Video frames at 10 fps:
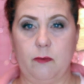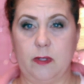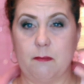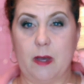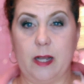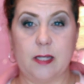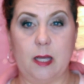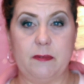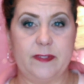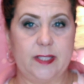with my
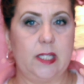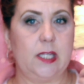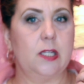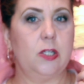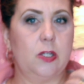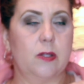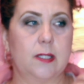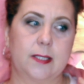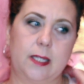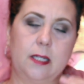type of skin, you know,
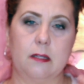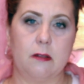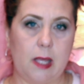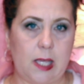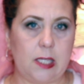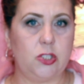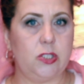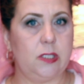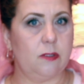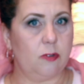that's getting a little
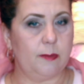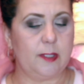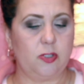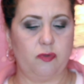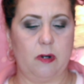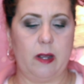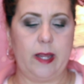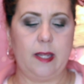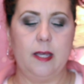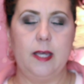aging, a little bit
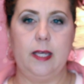dry.